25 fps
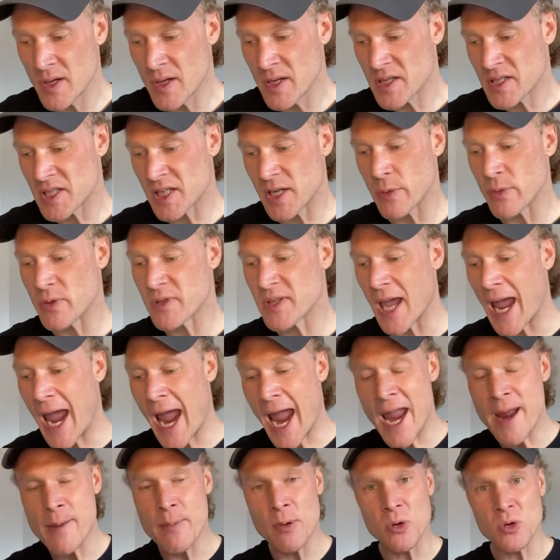She was
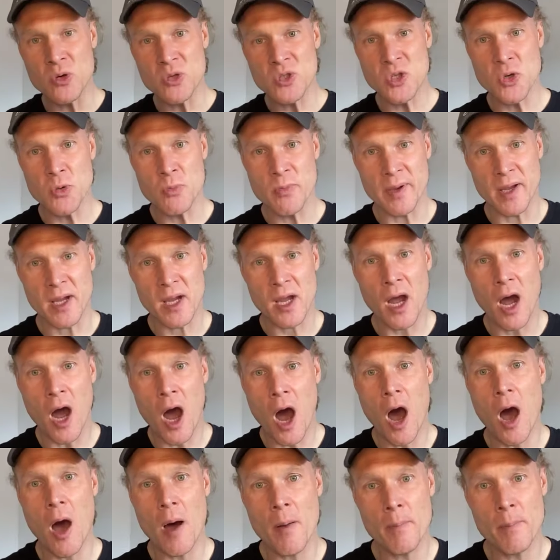able to
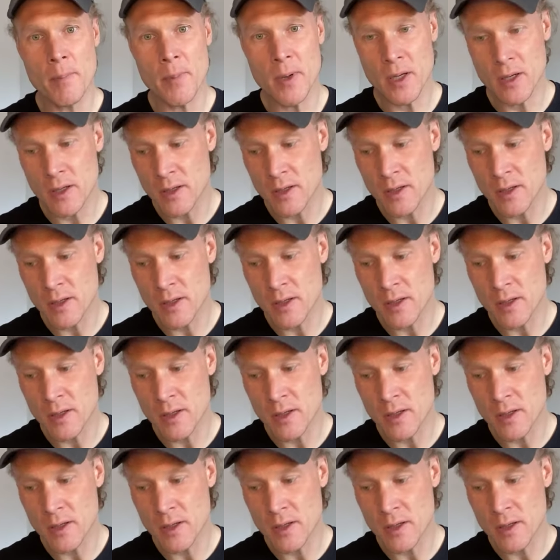become